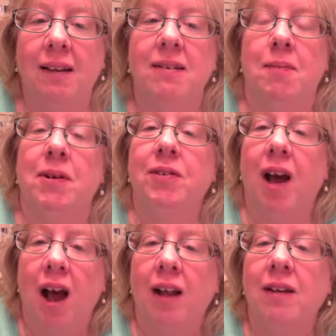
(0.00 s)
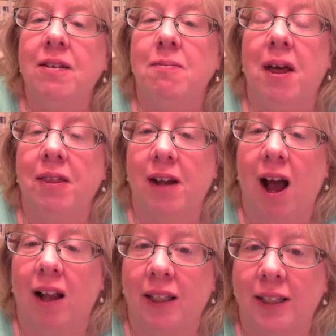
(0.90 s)
some of Collins'
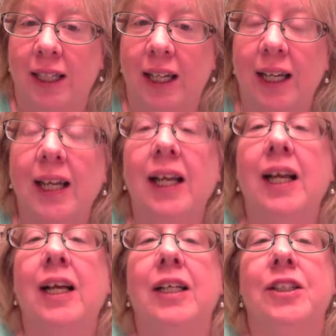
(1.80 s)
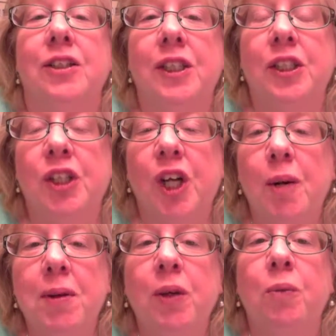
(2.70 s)
methodology to
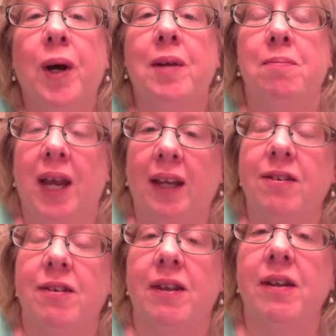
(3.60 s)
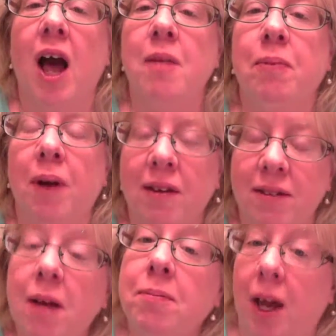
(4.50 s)
determine what makes
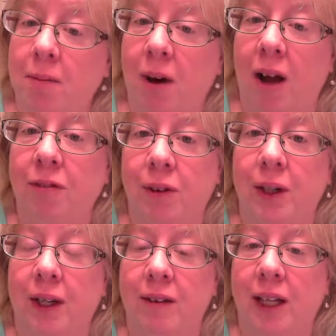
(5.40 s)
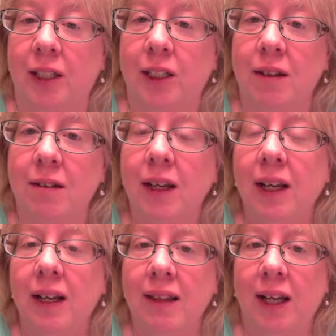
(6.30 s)
some nonprofit organizations,
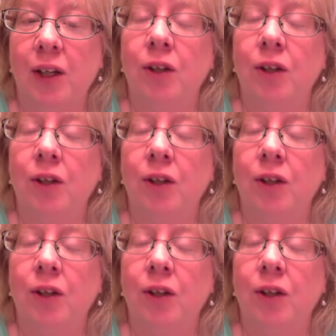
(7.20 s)
they didn't